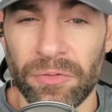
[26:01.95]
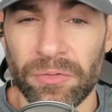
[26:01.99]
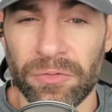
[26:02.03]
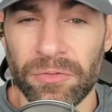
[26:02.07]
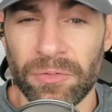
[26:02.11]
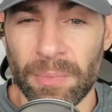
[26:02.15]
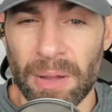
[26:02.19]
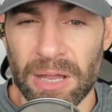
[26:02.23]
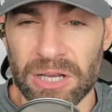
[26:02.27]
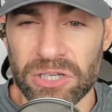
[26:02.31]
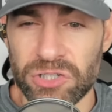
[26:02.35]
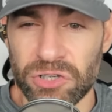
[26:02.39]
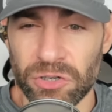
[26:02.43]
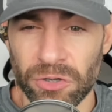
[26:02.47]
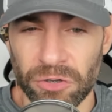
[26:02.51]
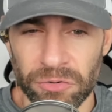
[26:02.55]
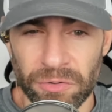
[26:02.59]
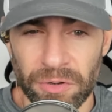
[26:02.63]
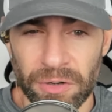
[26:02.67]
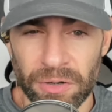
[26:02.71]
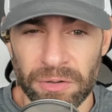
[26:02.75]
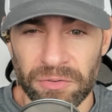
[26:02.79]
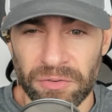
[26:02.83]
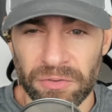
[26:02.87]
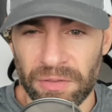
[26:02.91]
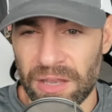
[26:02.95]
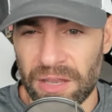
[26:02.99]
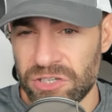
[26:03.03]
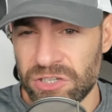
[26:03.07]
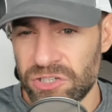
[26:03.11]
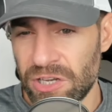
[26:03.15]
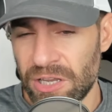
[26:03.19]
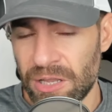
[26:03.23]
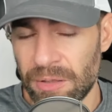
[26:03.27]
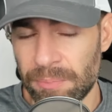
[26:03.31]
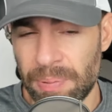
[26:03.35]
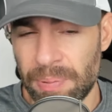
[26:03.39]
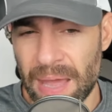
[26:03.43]
to my children so that
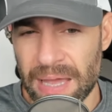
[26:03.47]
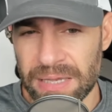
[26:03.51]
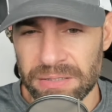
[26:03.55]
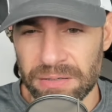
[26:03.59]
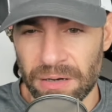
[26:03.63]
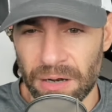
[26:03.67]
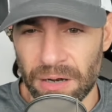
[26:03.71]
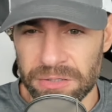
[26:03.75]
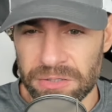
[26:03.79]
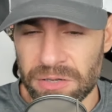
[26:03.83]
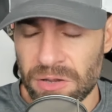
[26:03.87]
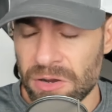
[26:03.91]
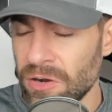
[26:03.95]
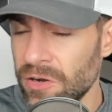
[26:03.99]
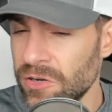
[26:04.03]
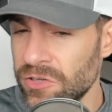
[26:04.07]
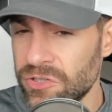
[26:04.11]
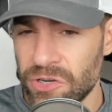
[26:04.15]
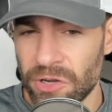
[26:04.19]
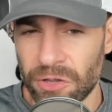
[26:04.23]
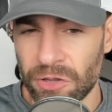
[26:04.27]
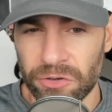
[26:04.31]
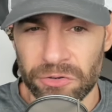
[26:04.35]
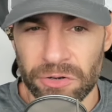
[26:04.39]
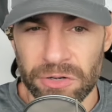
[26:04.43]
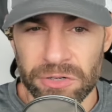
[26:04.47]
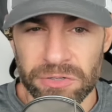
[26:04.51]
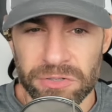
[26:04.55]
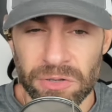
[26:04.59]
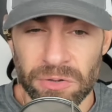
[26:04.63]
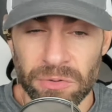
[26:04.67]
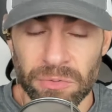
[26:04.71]
she can pass it on to her children so